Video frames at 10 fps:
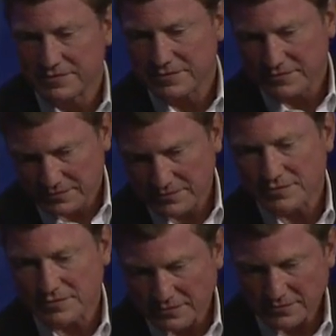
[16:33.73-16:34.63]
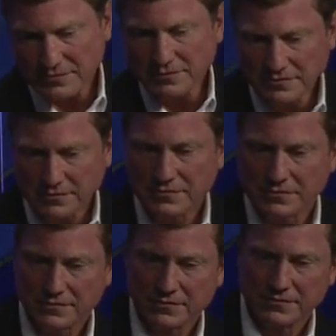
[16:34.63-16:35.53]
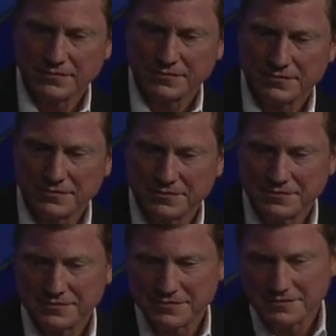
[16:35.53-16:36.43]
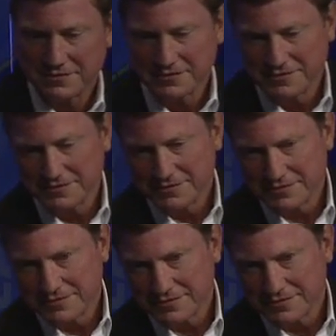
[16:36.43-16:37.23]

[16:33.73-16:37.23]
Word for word: business executives don't have to do because you're working on a time frame of many decades,